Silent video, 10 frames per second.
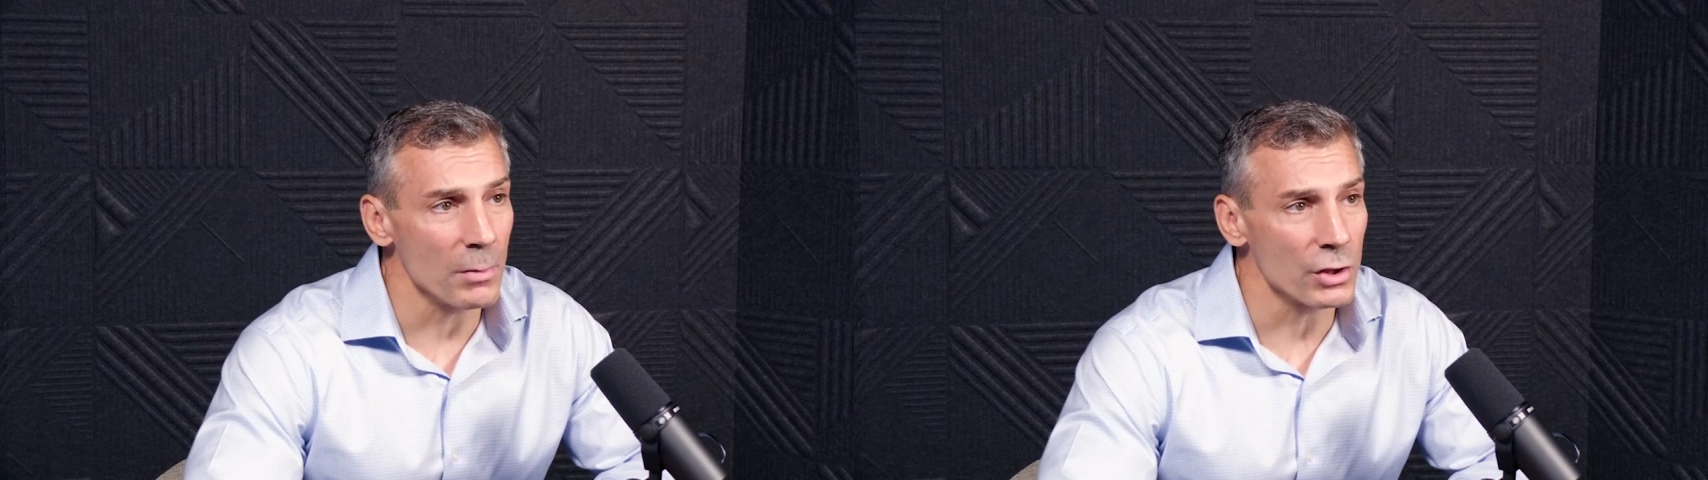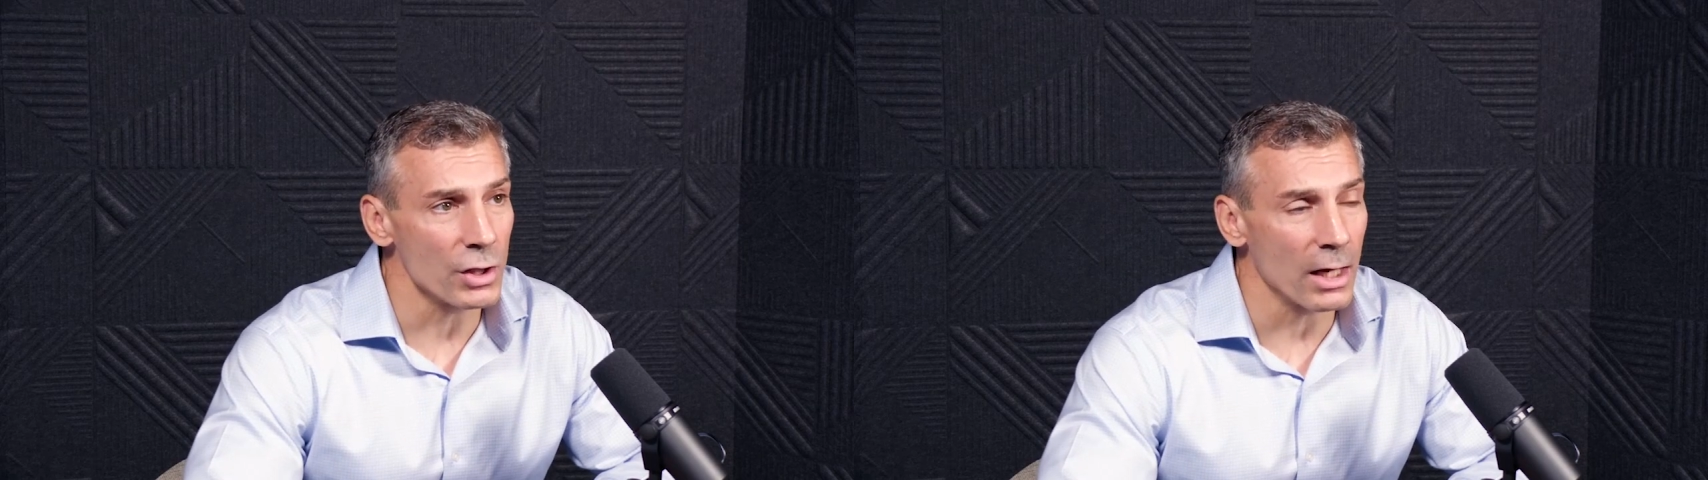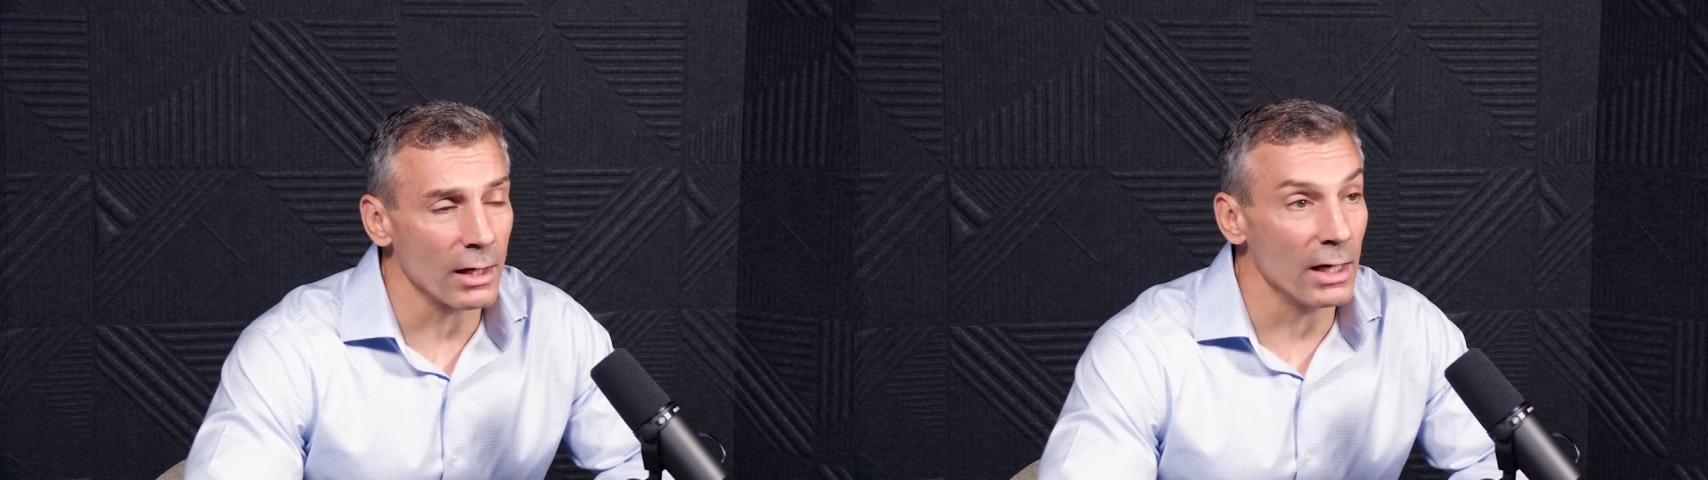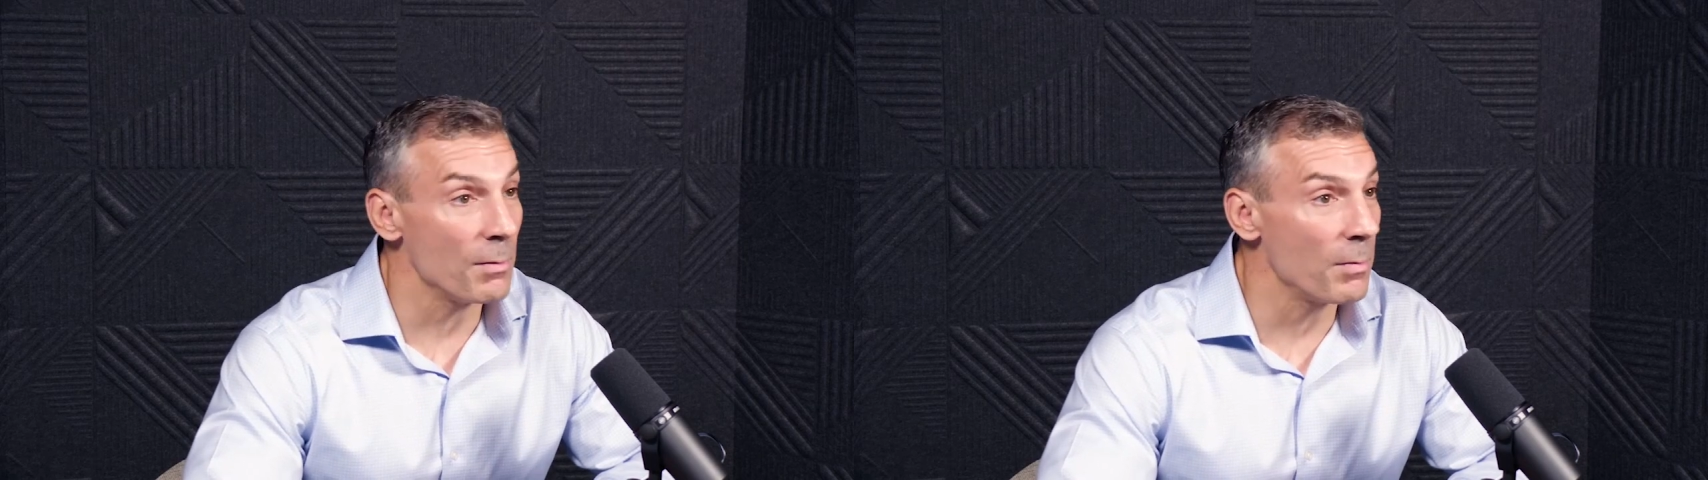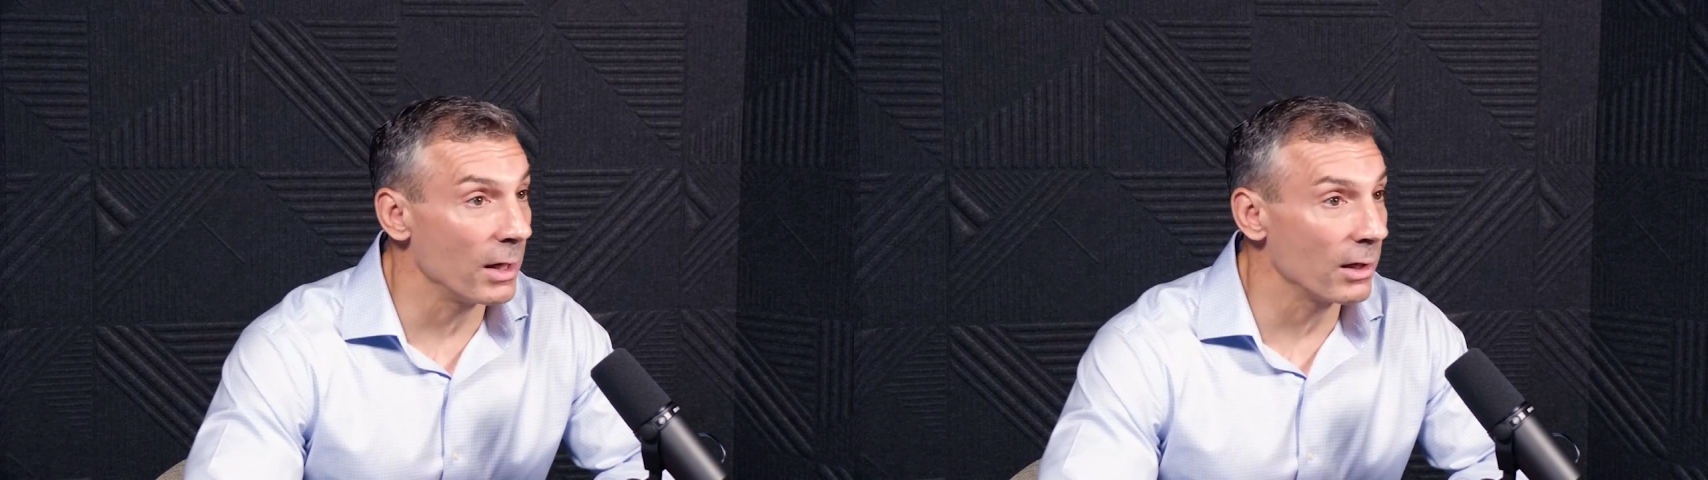Meshach, and
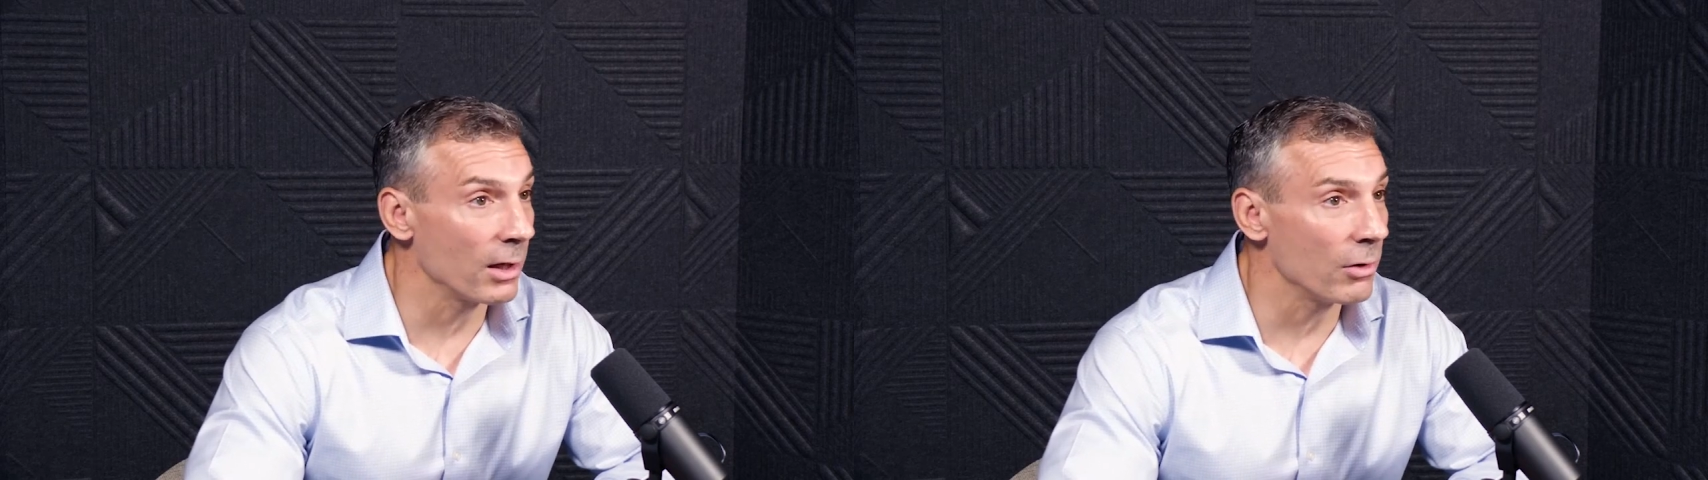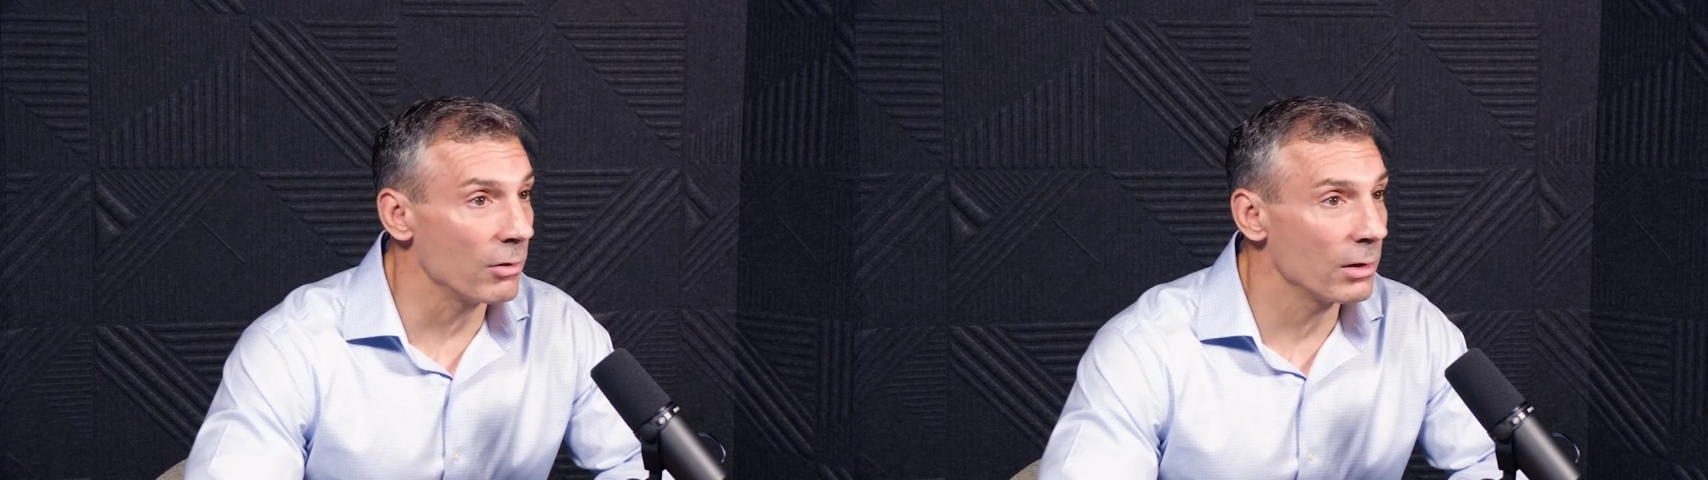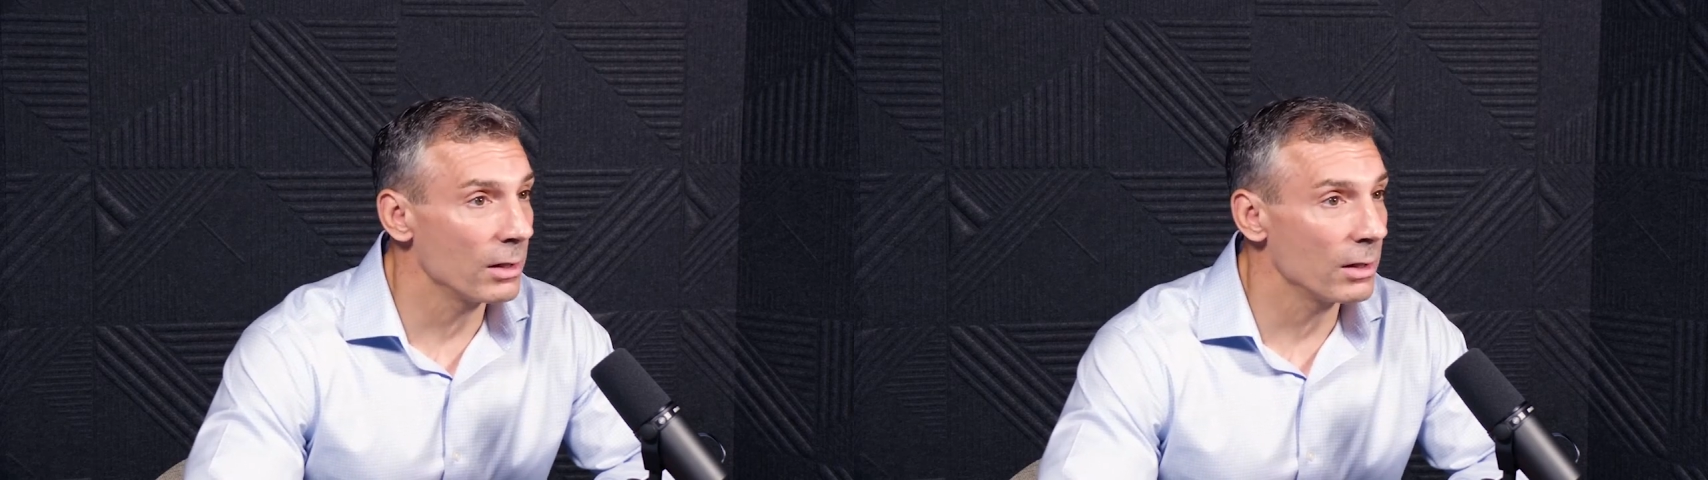Abednego.